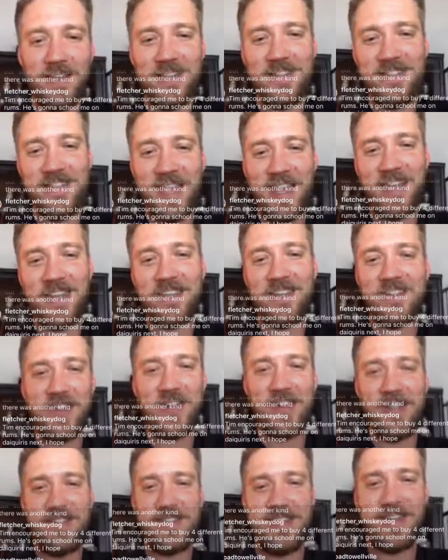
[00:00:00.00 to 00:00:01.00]
Dank and
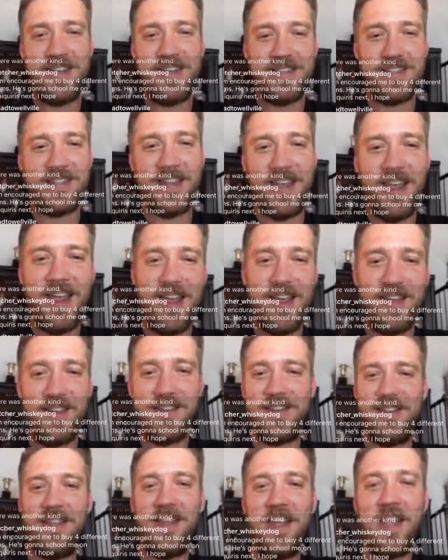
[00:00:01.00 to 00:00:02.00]
dirty taste, yeah.
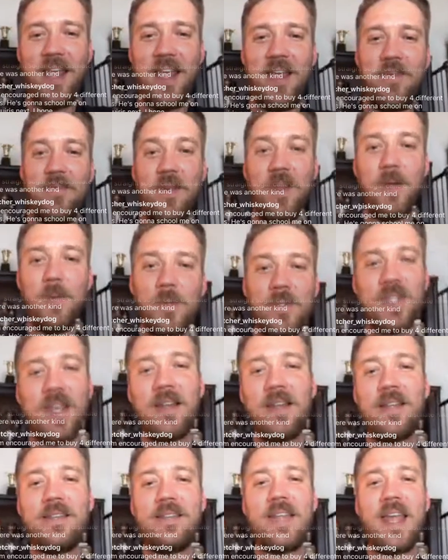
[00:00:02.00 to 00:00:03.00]
If anyone's
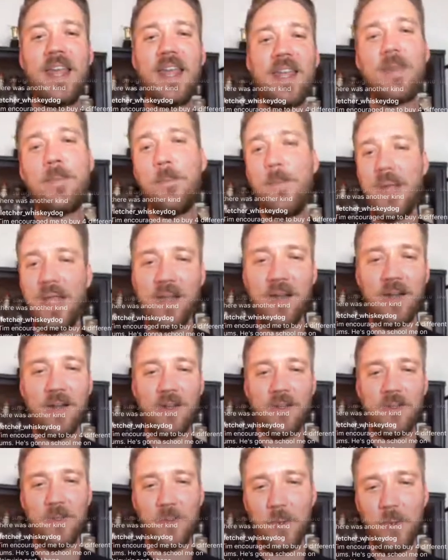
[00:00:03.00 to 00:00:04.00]
had a dank beer,
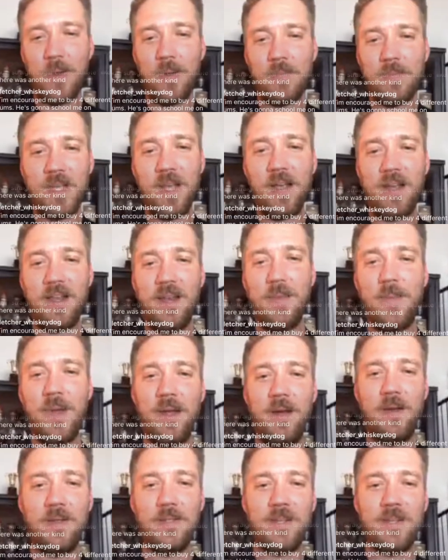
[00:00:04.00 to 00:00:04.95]
you'll know what I'm talking about.